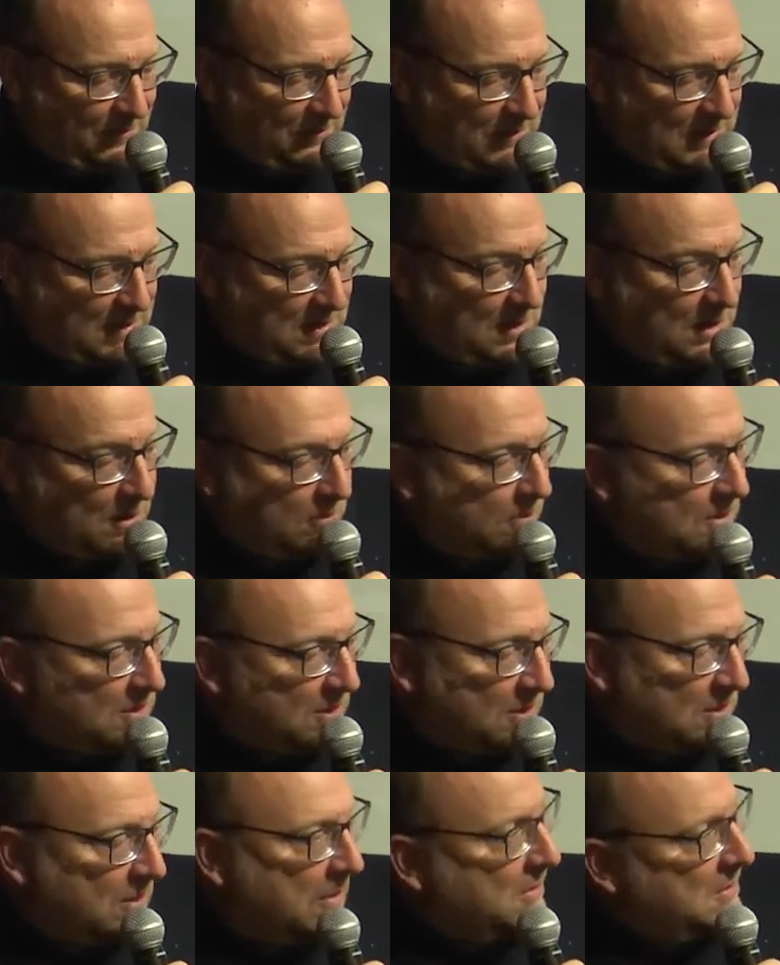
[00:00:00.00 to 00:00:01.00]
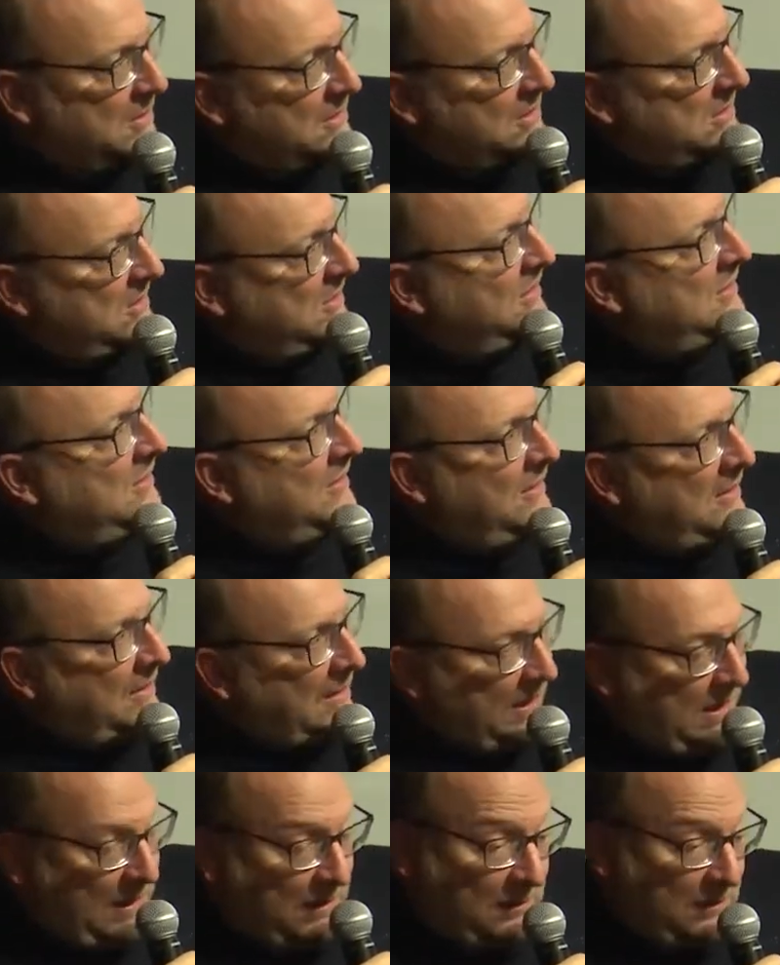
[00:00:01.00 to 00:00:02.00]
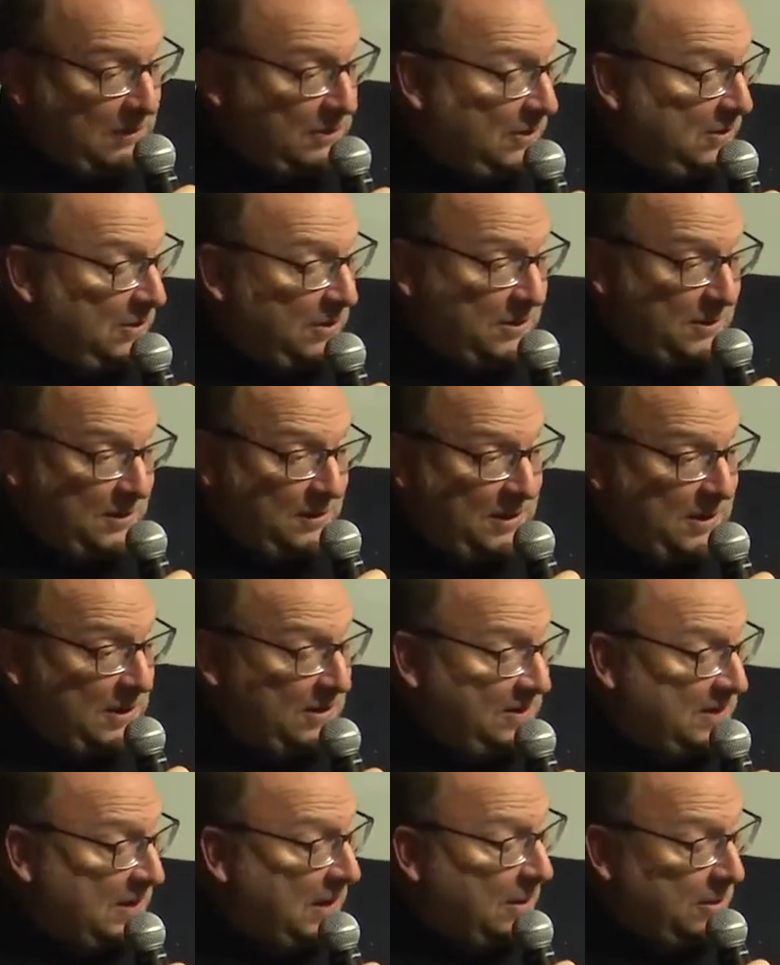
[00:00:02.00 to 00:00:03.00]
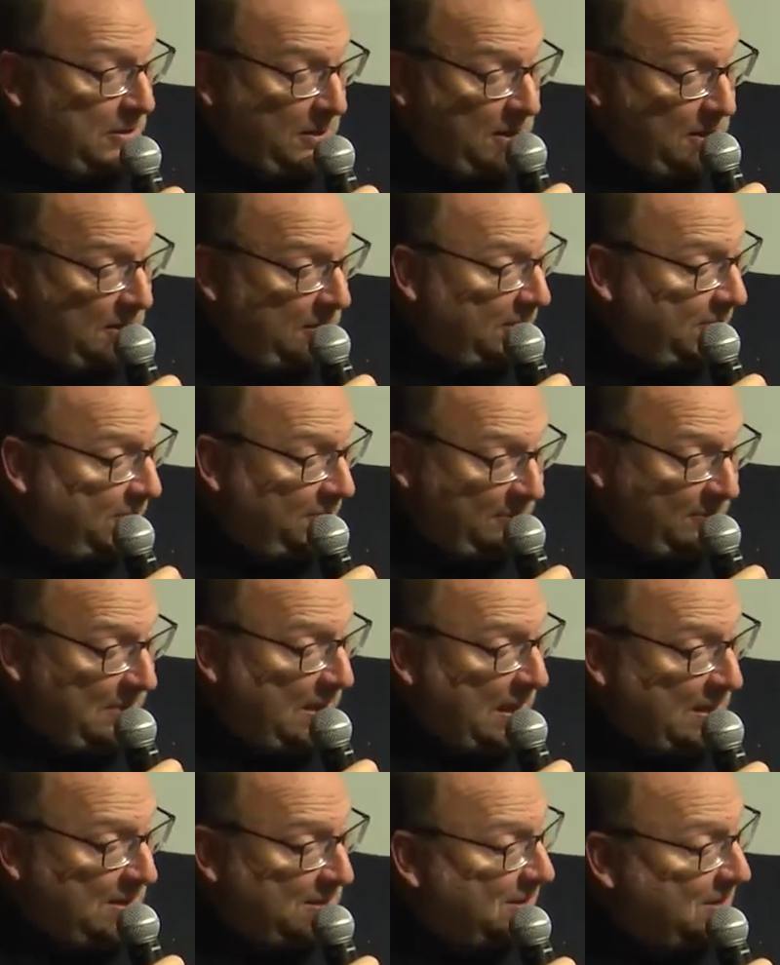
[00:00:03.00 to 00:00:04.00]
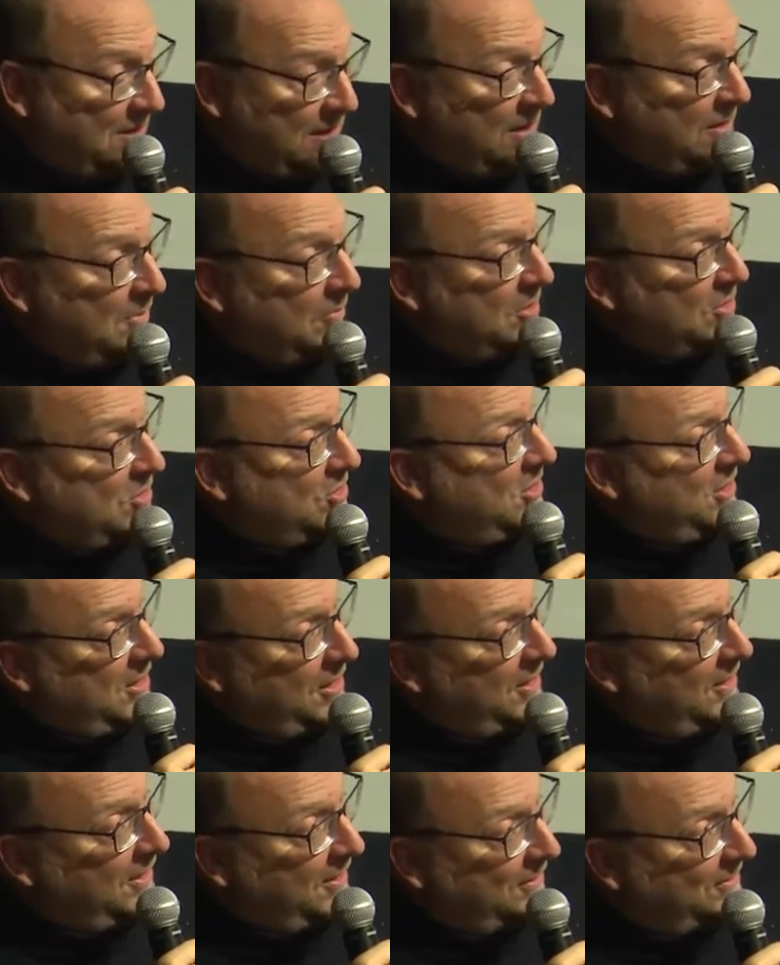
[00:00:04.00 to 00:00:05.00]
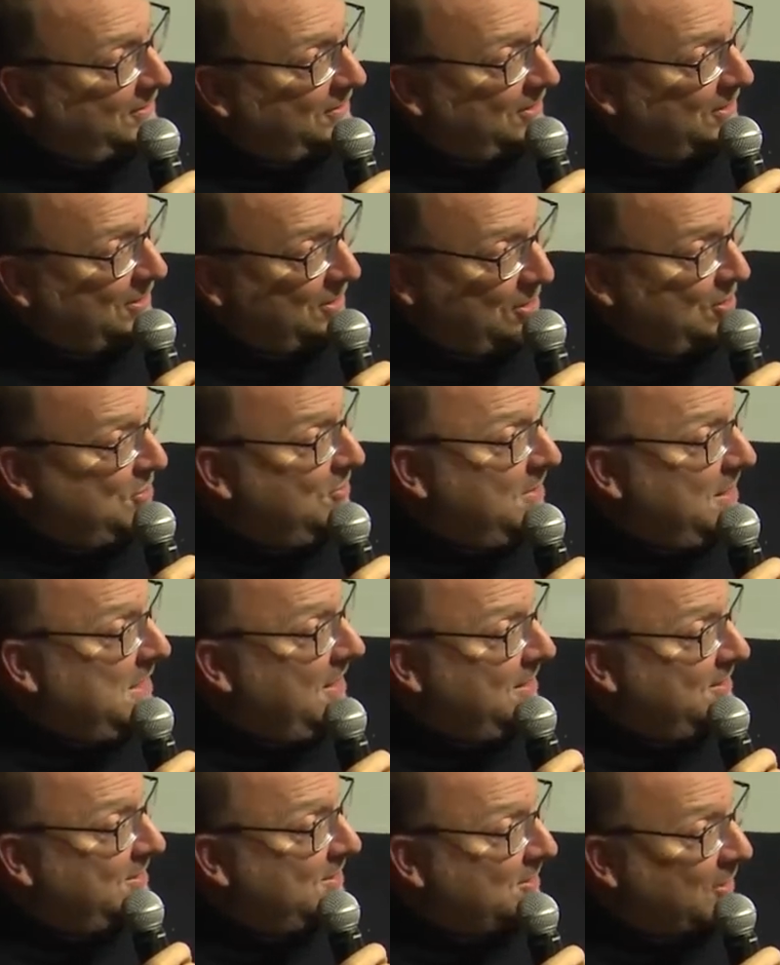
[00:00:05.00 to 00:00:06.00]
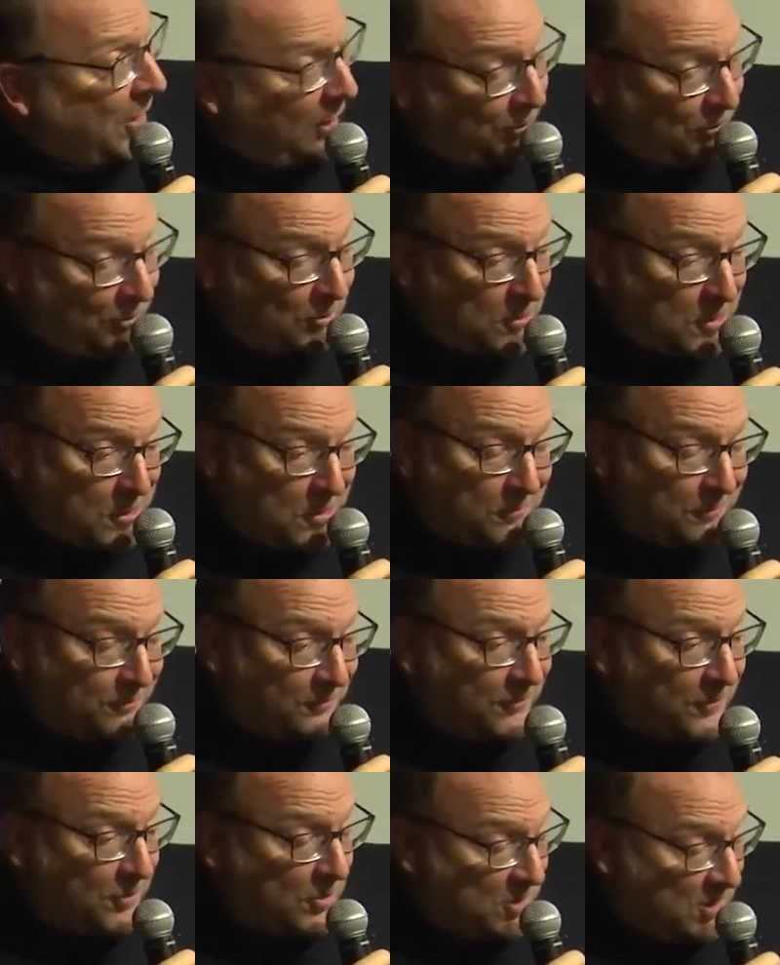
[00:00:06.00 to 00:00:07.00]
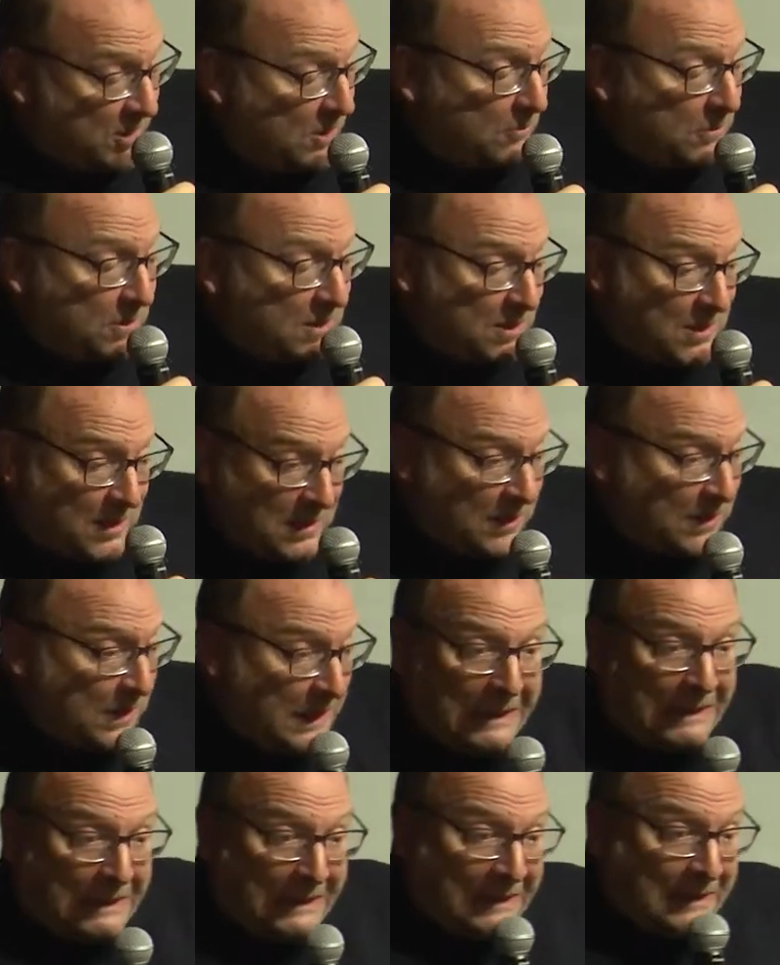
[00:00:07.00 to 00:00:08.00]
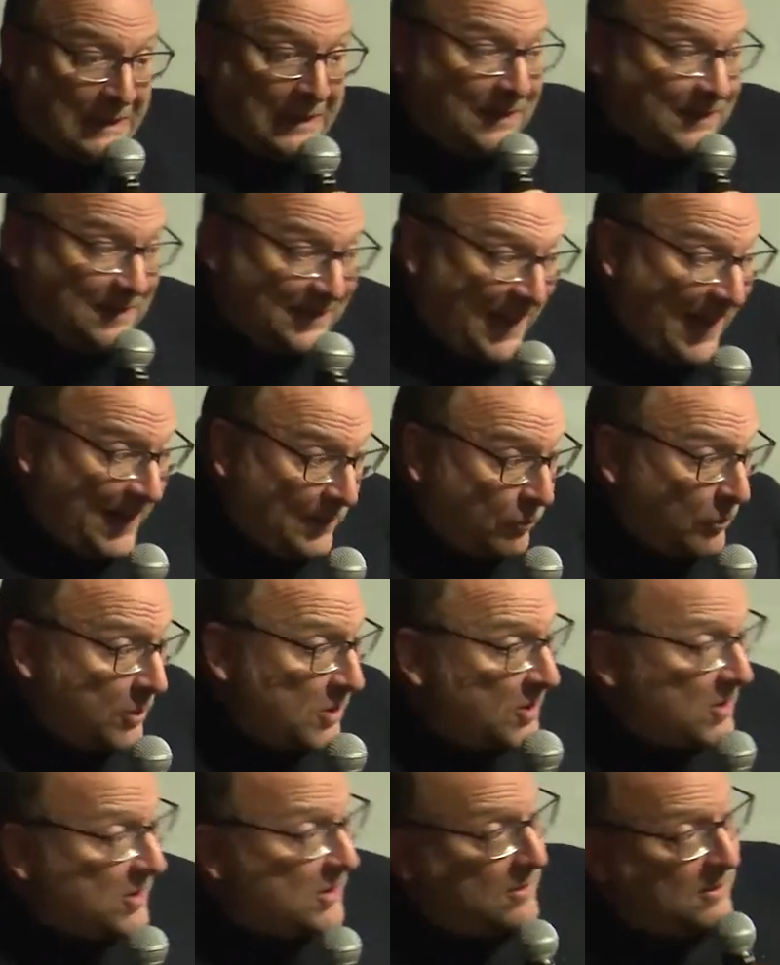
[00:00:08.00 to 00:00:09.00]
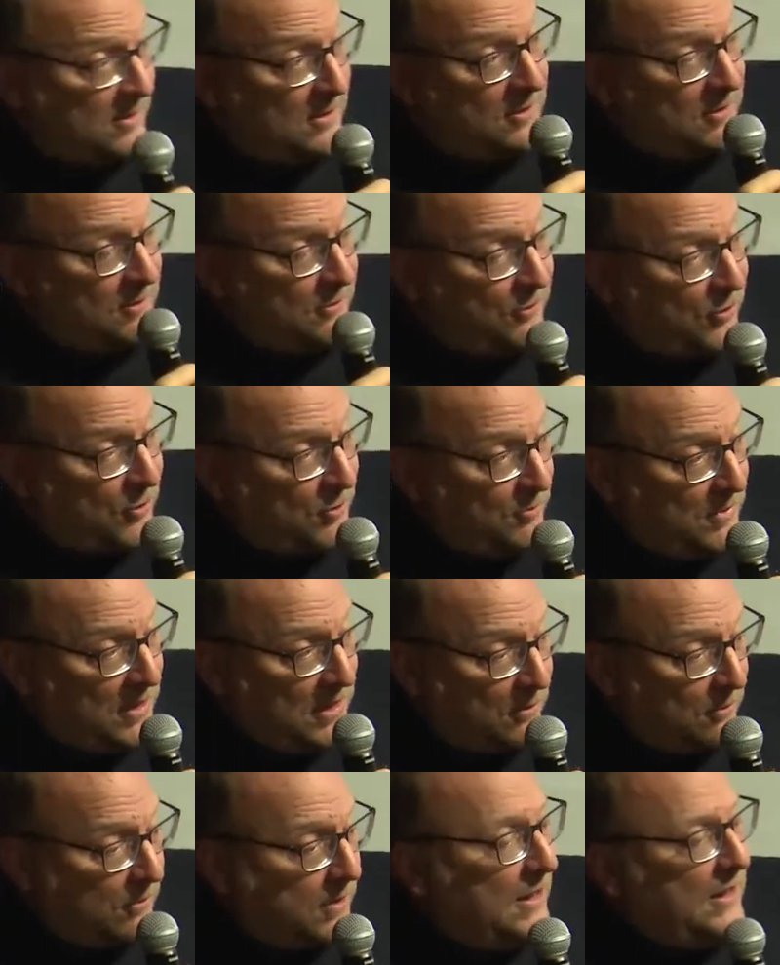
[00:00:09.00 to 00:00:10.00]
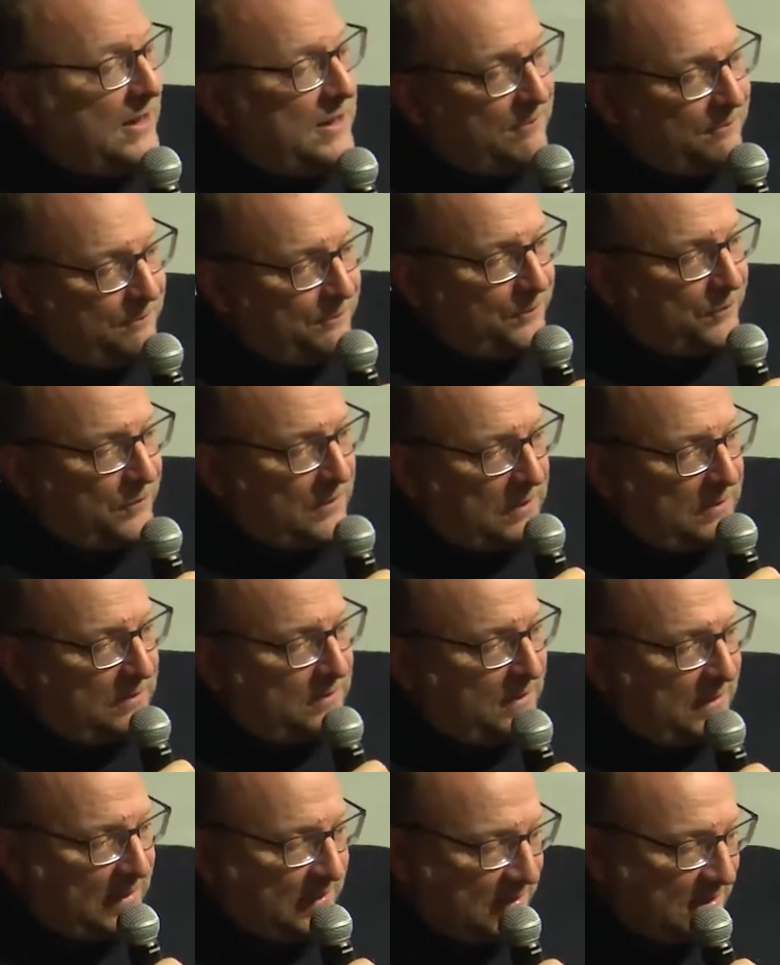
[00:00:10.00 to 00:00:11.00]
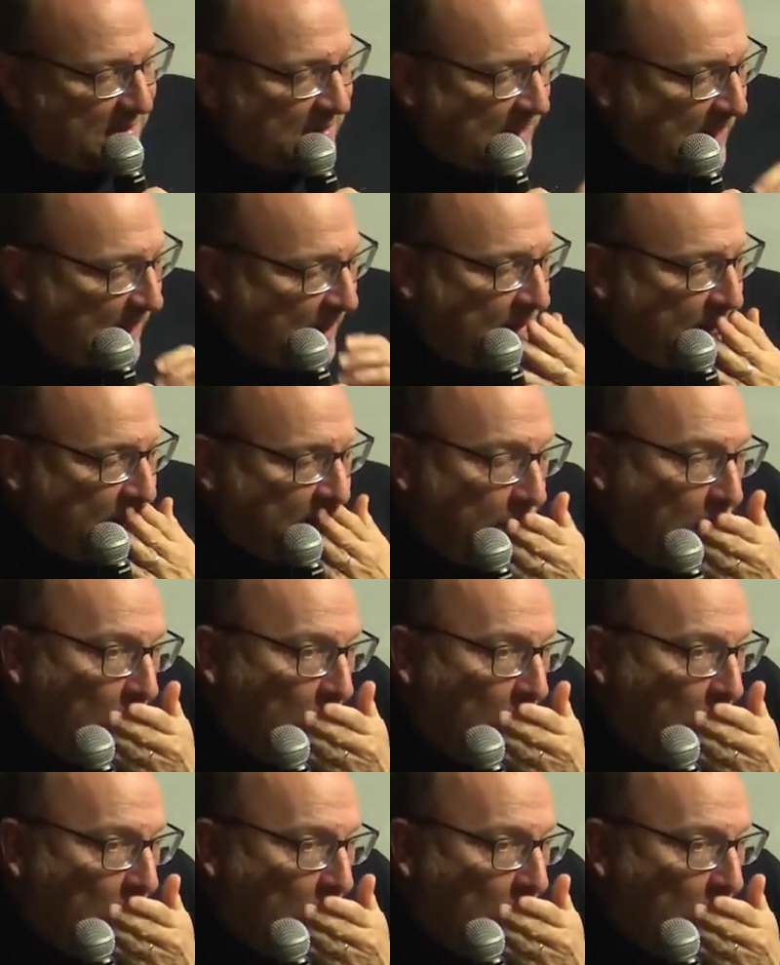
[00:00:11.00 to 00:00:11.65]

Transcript: sequencers and the Atari ST machine and Cubase software for sequencing. That was, for me, really the understanding